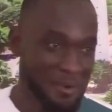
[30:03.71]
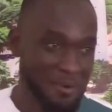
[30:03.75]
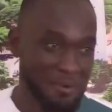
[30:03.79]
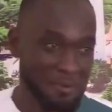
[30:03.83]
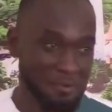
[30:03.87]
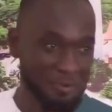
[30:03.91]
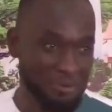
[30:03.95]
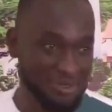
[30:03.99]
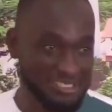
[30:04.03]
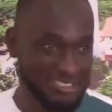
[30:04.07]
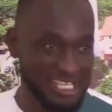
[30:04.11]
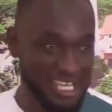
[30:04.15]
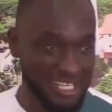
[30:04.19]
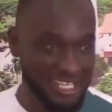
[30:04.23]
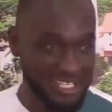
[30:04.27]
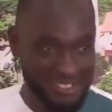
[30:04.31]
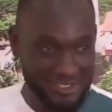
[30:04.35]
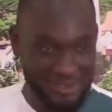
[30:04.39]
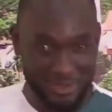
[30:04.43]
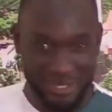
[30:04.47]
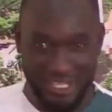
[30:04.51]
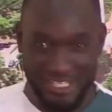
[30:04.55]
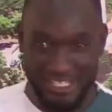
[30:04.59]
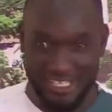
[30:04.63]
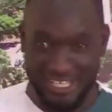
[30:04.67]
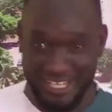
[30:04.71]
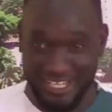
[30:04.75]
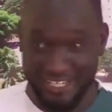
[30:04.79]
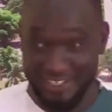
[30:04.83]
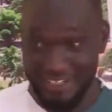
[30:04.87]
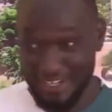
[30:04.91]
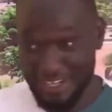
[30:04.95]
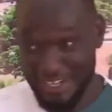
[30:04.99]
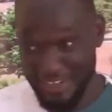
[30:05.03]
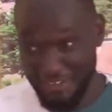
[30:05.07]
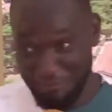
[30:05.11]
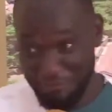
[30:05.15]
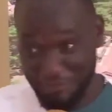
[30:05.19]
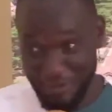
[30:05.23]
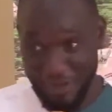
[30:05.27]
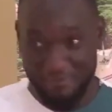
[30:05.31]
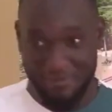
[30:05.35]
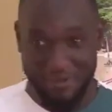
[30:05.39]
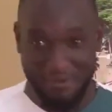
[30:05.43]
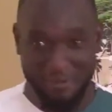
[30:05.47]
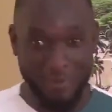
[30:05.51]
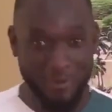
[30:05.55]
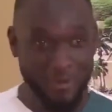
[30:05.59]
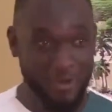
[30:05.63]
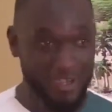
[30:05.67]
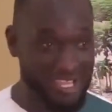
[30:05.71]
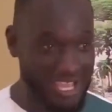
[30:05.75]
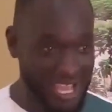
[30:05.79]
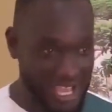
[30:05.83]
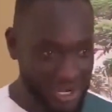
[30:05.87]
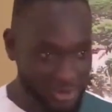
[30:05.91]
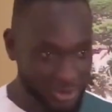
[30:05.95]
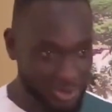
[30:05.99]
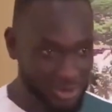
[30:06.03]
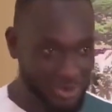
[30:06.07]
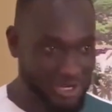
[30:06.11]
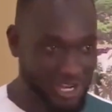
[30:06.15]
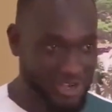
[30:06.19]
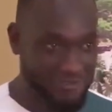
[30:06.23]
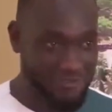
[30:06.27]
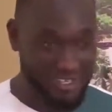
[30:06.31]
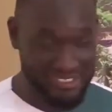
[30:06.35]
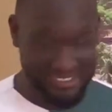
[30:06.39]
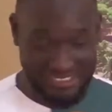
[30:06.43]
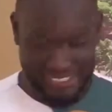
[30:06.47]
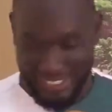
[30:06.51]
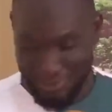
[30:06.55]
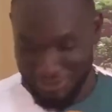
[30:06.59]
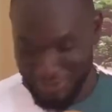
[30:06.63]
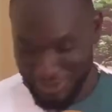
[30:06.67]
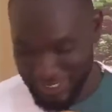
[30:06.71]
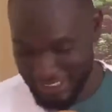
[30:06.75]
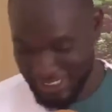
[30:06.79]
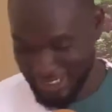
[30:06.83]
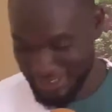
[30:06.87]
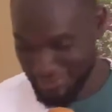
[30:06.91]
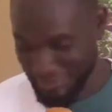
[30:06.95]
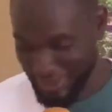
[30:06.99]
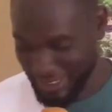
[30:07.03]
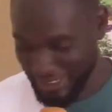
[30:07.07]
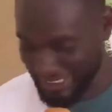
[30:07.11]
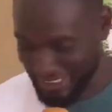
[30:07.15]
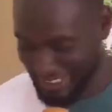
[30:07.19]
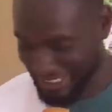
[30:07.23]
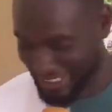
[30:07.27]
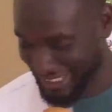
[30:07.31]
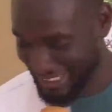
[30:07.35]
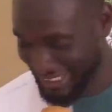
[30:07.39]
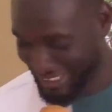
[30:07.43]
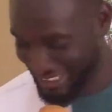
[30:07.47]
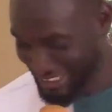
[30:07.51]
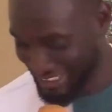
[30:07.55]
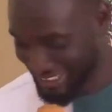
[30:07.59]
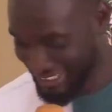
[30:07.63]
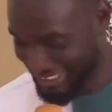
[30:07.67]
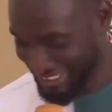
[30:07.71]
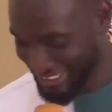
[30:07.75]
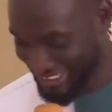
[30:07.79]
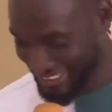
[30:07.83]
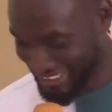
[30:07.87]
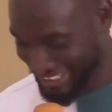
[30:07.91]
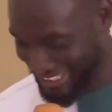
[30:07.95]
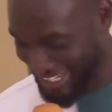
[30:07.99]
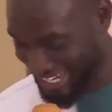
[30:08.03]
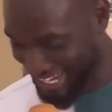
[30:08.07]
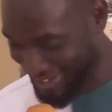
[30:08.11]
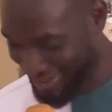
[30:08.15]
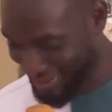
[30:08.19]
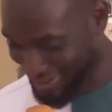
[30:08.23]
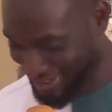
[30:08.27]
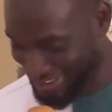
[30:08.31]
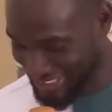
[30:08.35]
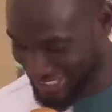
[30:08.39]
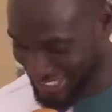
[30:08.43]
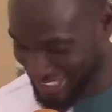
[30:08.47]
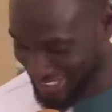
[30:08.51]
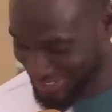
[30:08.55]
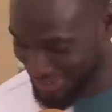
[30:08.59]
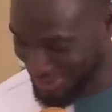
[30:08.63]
Presek, you are here. If Prem people were here, I know they would have answered the question, but they are not here.